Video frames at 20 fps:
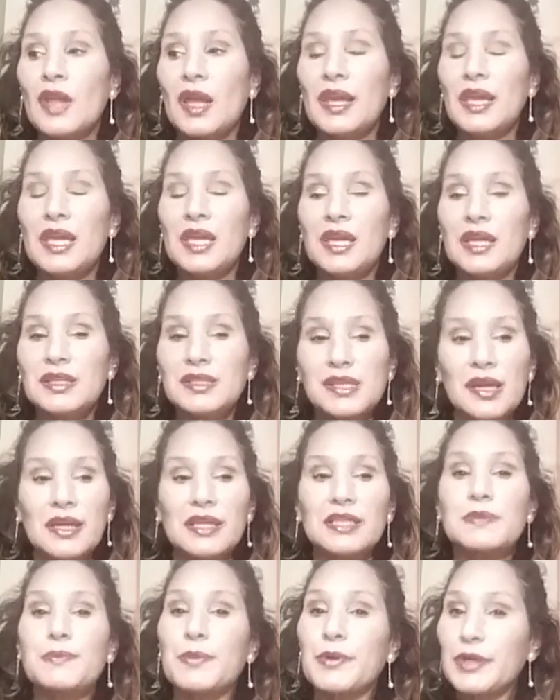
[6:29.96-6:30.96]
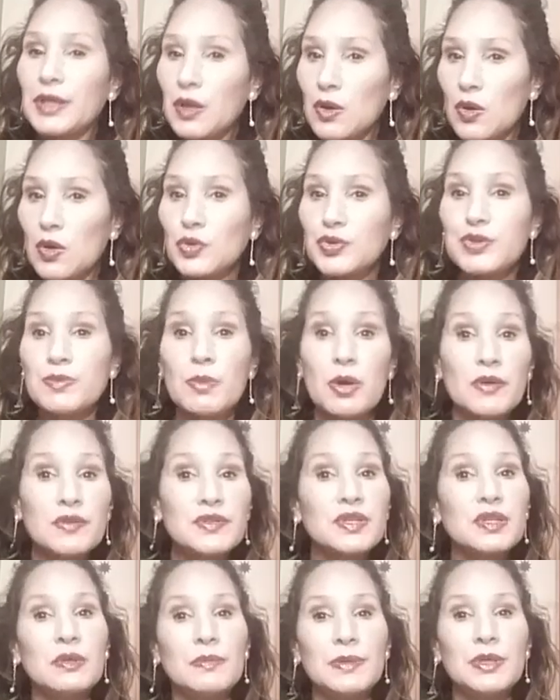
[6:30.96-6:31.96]
And it's pretty cold.
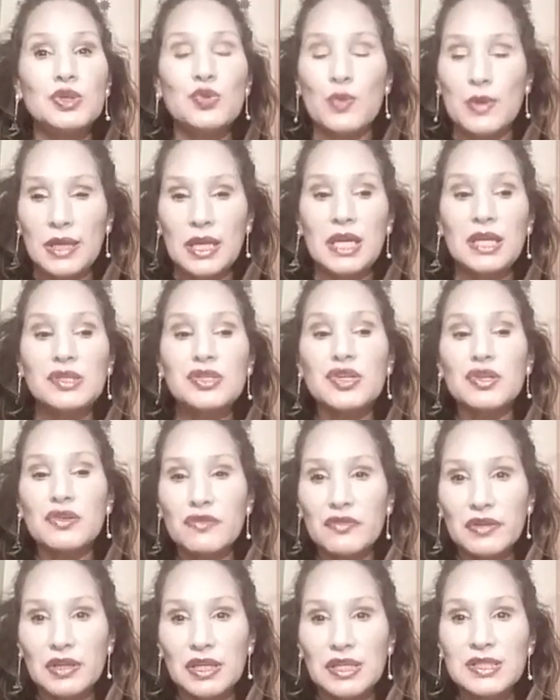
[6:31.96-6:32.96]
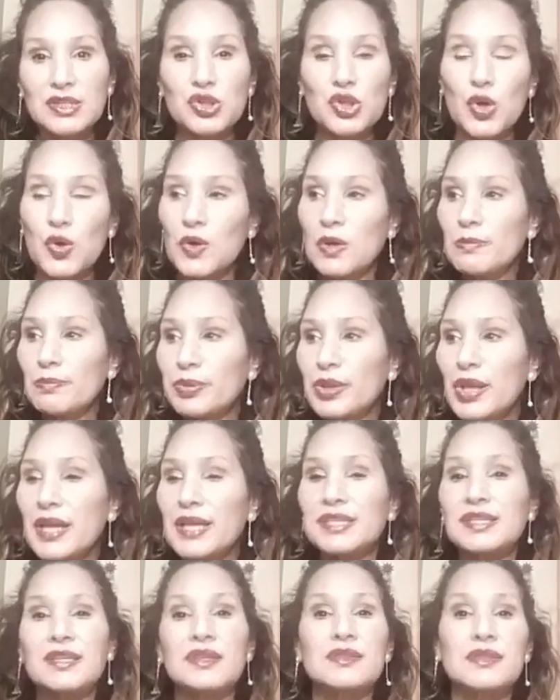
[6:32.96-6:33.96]
Tomorrow's going to be 28 degrees. No
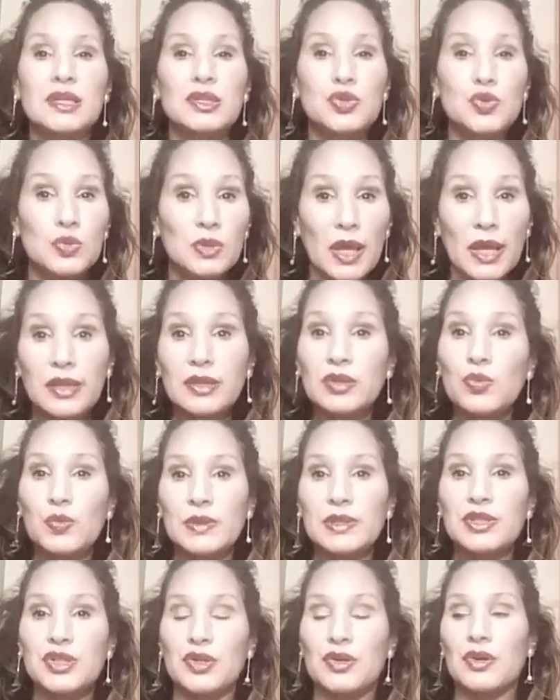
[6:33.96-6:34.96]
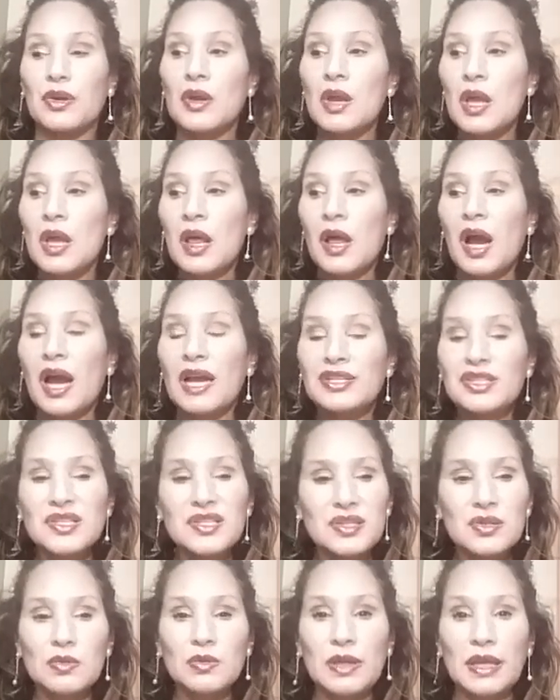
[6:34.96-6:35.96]
complaints, because I do like the winter. I
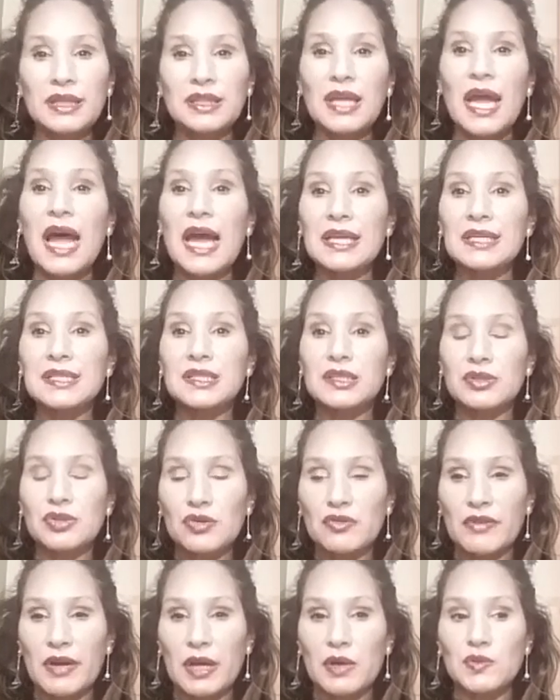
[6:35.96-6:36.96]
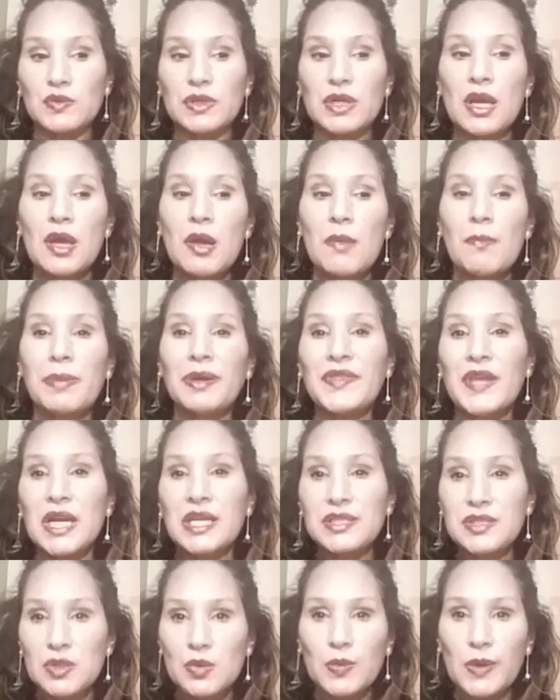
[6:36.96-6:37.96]
just don't like the ice on the ground. But
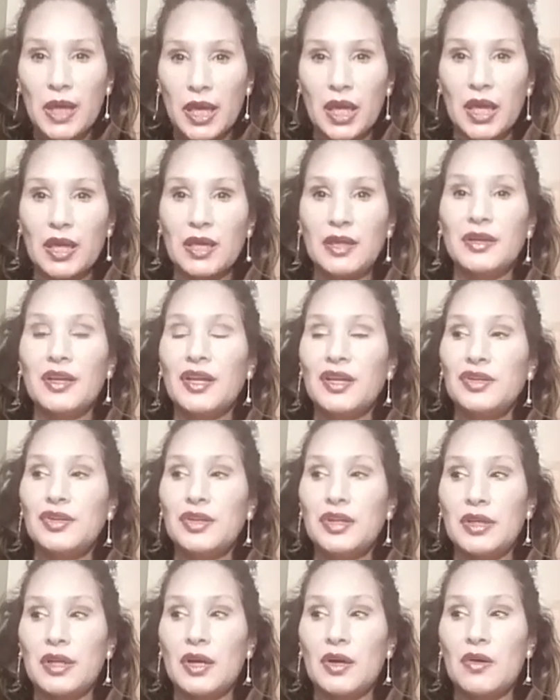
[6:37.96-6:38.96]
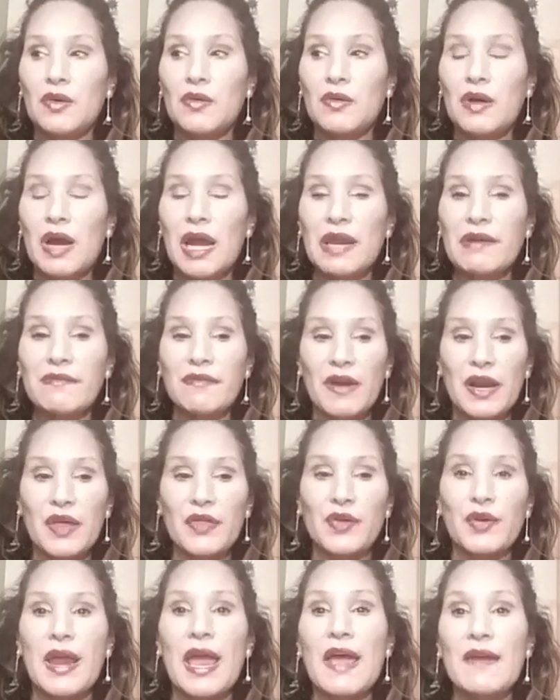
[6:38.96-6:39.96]
that's okay. You know, I'd
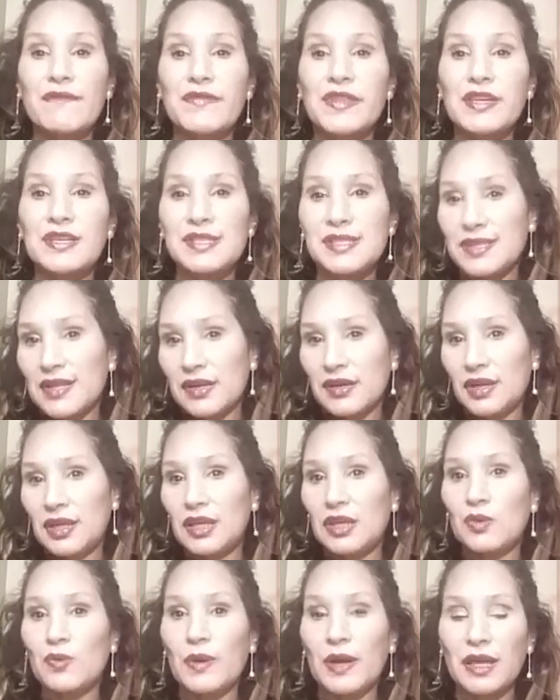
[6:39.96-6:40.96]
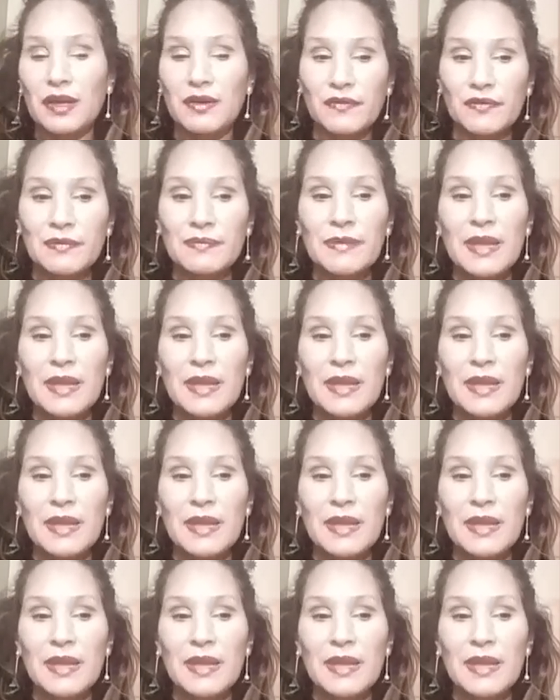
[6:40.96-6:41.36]
rather have this than a heat wave.